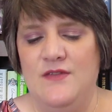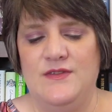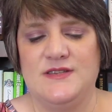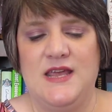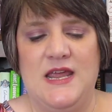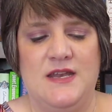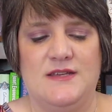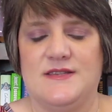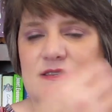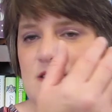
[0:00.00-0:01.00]
This hand
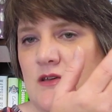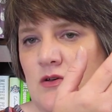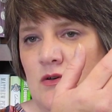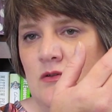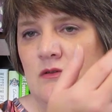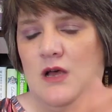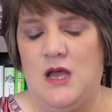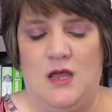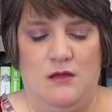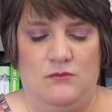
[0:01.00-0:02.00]
is still,
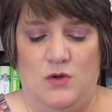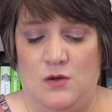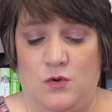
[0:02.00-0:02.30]
while